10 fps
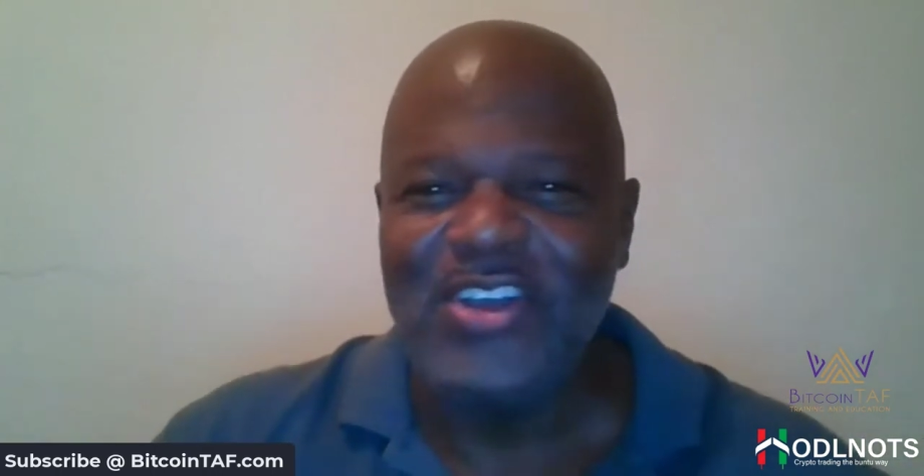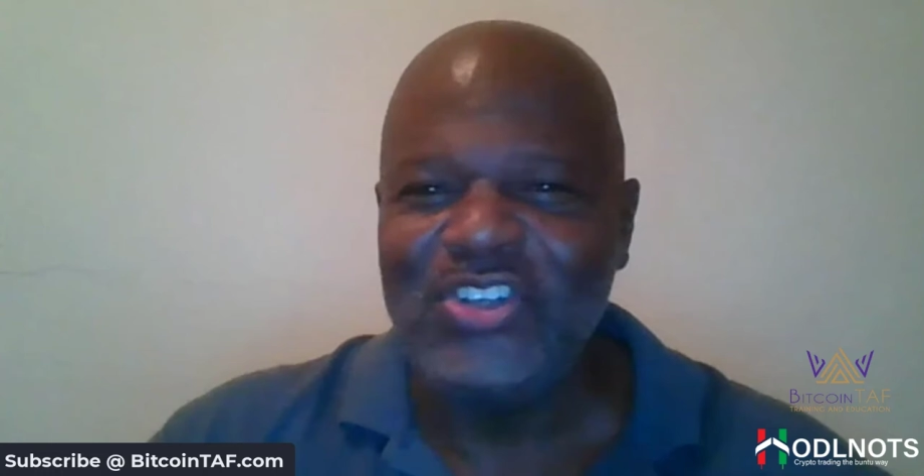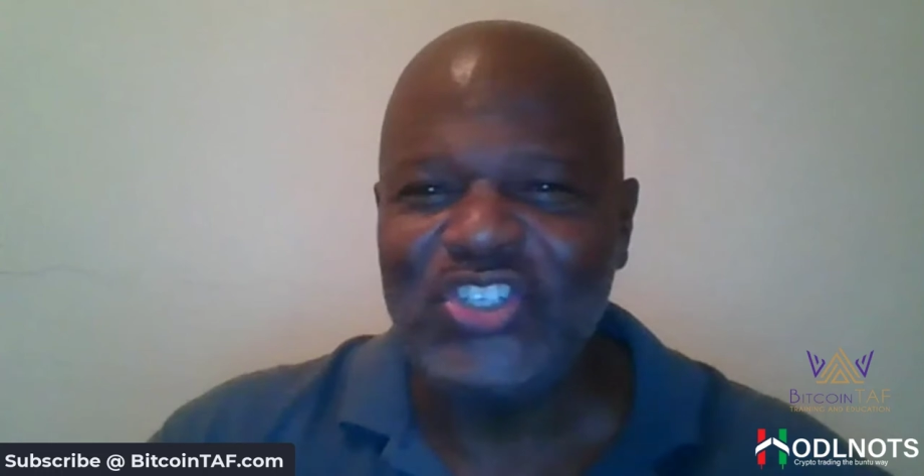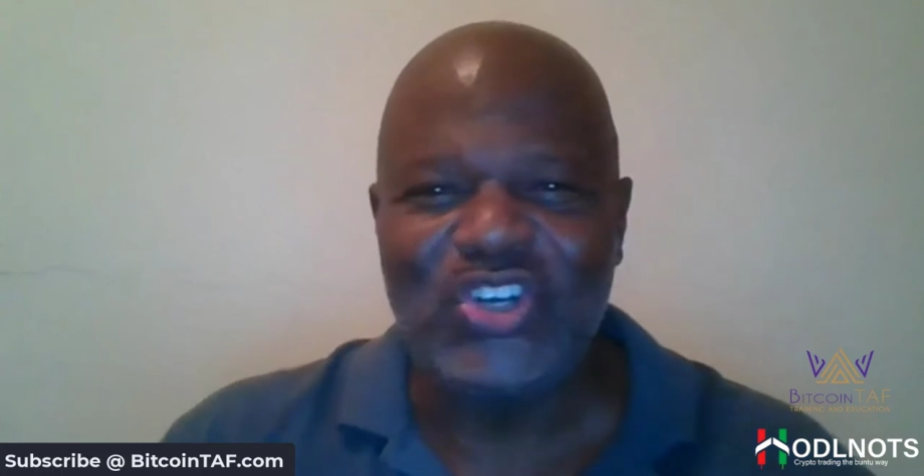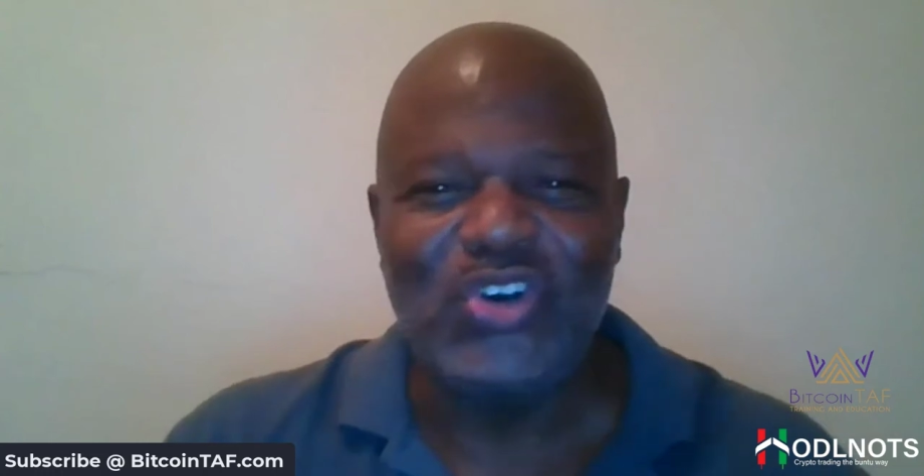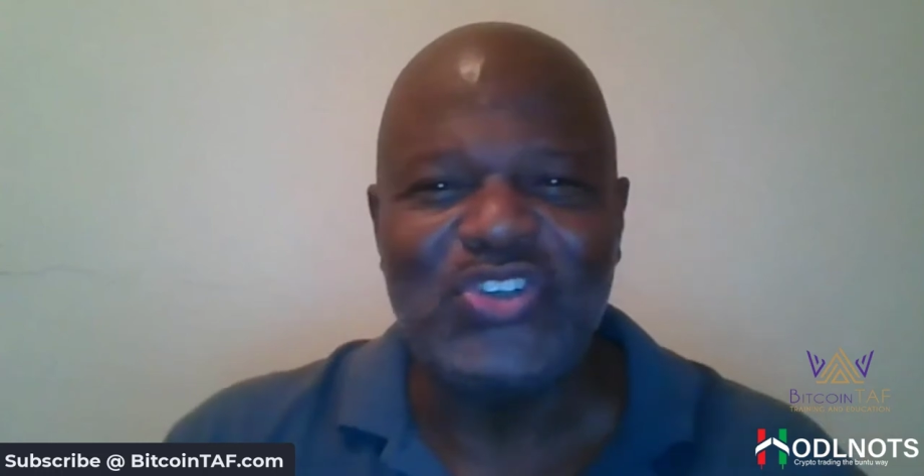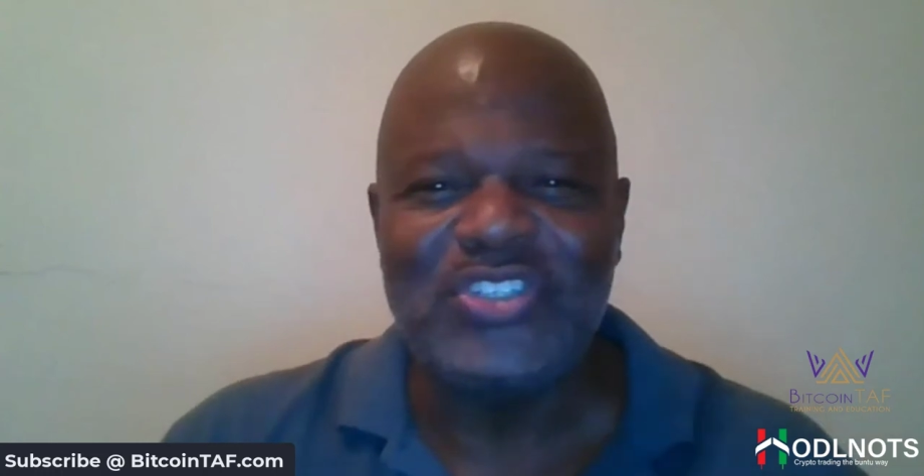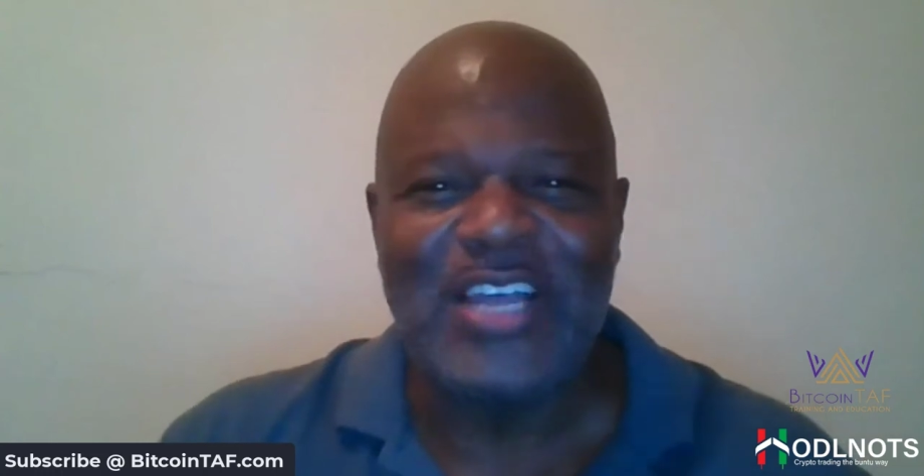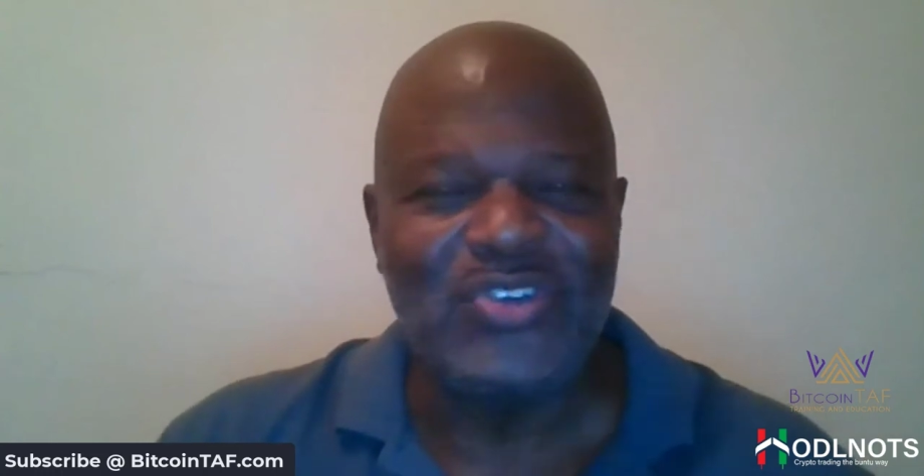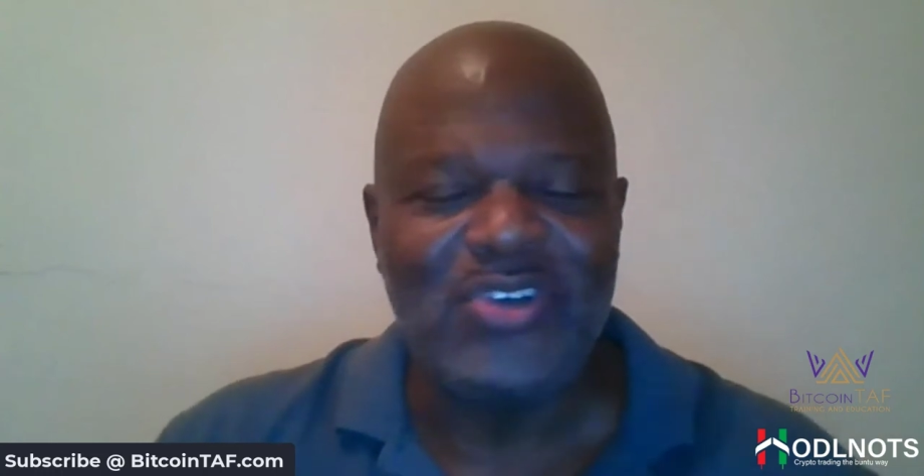shows
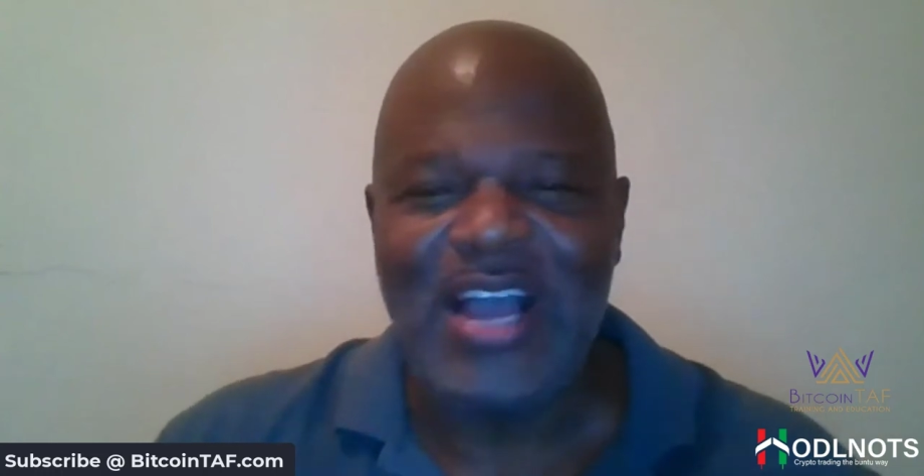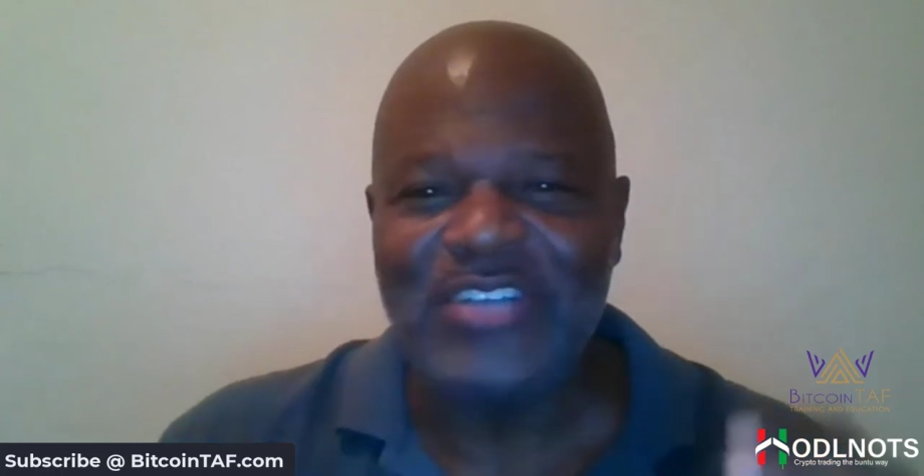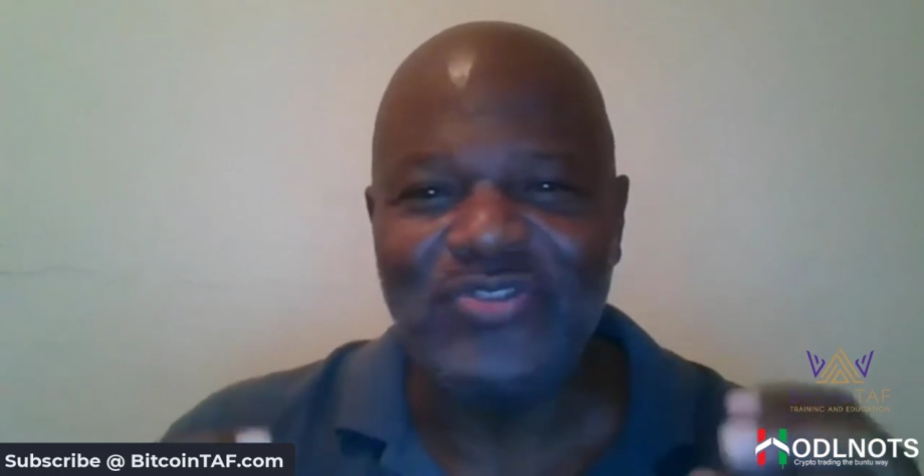that you guys